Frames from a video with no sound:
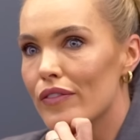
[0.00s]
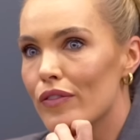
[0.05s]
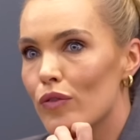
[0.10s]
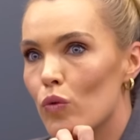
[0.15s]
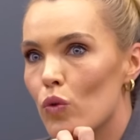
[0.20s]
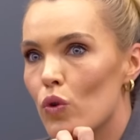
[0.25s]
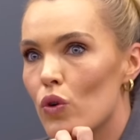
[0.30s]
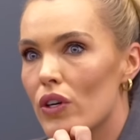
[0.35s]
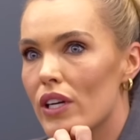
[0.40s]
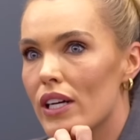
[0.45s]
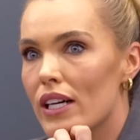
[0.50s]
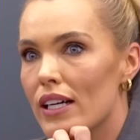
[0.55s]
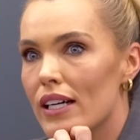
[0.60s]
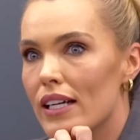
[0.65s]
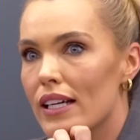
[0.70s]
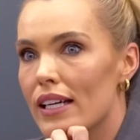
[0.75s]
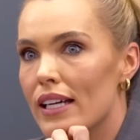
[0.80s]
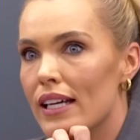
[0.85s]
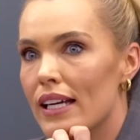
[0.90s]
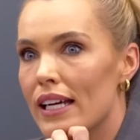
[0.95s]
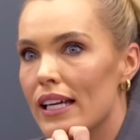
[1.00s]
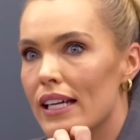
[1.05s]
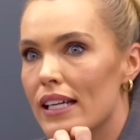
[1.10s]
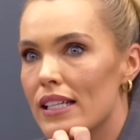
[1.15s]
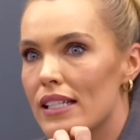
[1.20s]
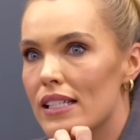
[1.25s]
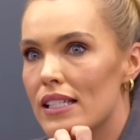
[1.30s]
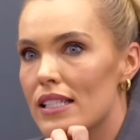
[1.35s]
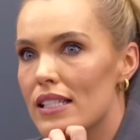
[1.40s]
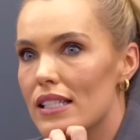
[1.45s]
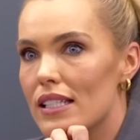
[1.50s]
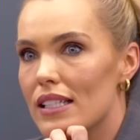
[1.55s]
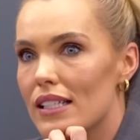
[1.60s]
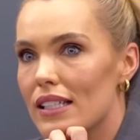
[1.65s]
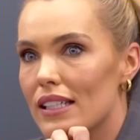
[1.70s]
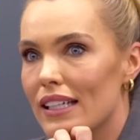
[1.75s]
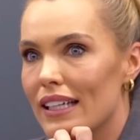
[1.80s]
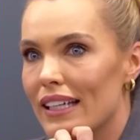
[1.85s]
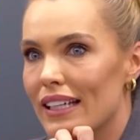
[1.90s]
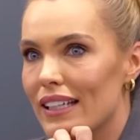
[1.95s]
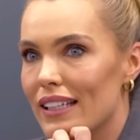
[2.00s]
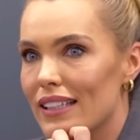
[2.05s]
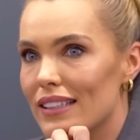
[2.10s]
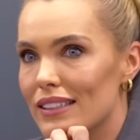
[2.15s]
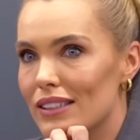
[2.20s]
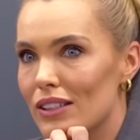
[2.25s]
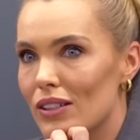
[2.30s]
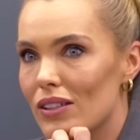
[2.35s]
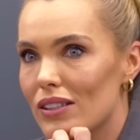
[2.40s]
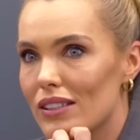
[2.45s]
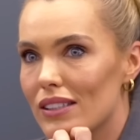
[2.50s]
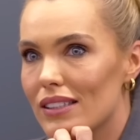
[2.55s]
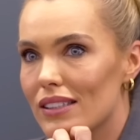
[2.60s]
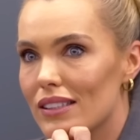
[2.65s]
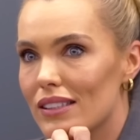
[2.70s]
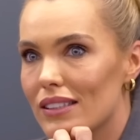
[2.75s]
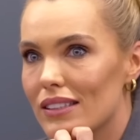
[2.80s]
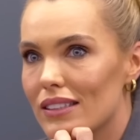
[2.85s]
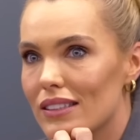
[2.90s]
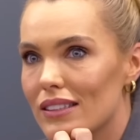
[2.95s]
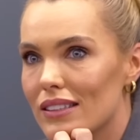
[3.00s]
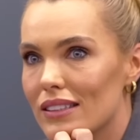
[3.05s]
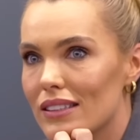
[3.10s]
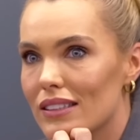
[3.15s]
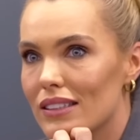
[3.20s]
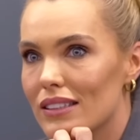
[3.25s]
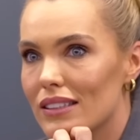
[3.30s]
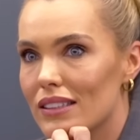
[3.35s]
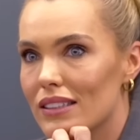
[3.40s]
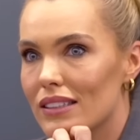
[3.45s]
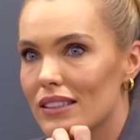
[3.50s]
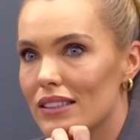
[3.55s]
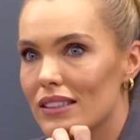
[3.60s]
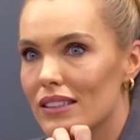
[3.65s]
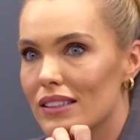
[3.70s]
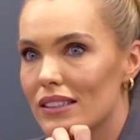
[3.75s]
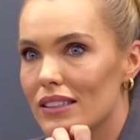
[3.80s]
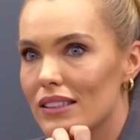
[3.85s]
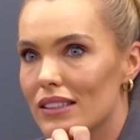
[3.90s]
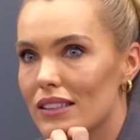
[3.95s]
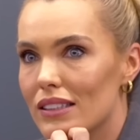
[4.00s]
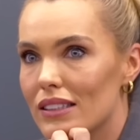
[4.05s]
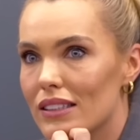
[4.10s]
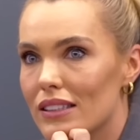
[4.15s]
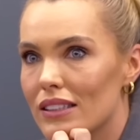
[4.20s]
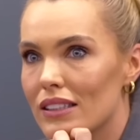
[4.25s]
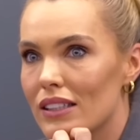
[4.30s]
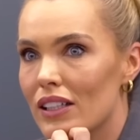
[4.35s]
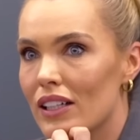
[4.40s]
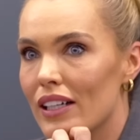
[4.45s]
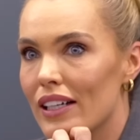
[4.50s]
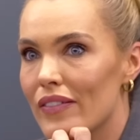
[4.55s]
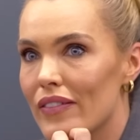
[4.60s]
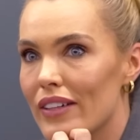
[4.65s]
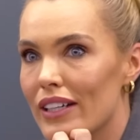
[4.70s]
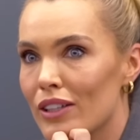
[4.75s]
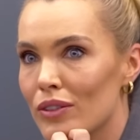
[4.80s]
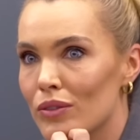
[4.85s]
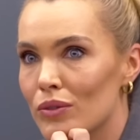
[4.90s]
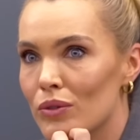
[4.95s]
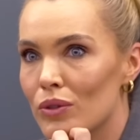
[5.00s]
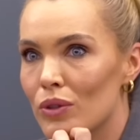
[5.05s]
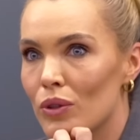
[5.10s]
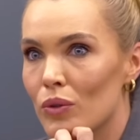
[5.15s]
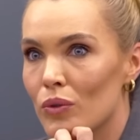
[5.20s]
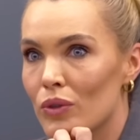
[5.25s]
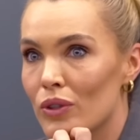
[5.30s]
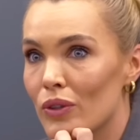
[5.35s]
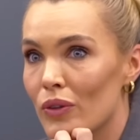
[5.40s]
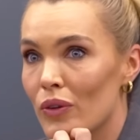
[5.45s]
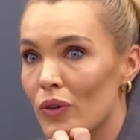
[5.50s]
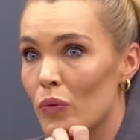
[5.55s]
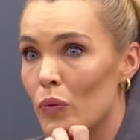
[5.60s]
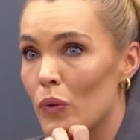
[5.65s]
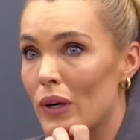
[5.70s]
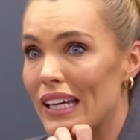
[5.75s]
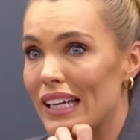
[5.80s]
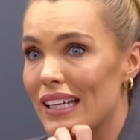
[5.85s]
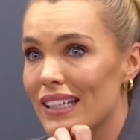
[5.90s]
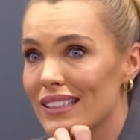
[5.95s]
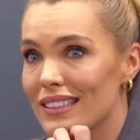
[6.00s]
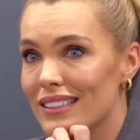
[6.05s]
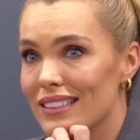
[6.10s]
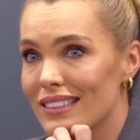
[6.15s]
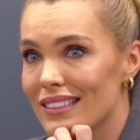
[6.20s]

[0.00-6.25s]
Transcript: Warner and Heaney as locks. Mm. I have Errol Goulden on the wing.